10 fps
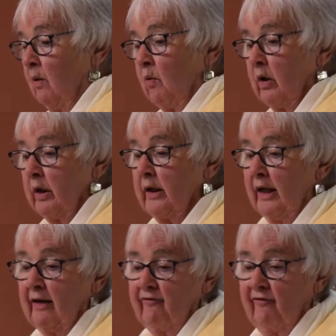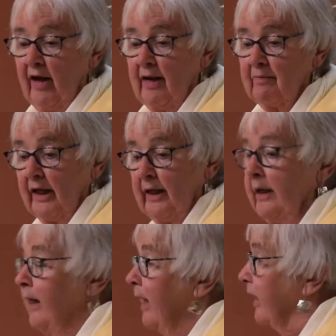work, and family,
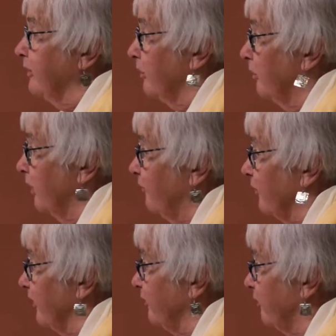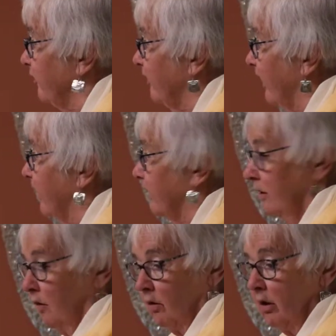and to look for the
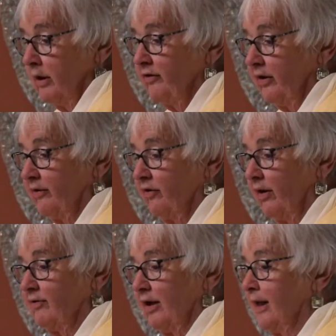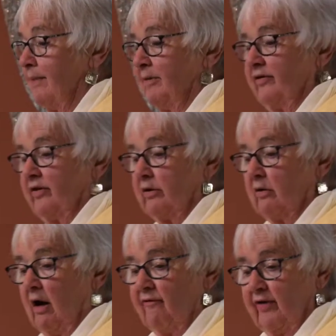societal origins of dilemmas that are
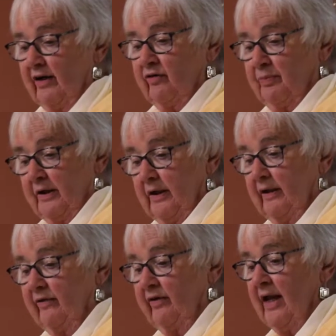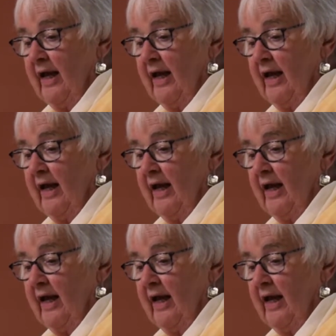often experienced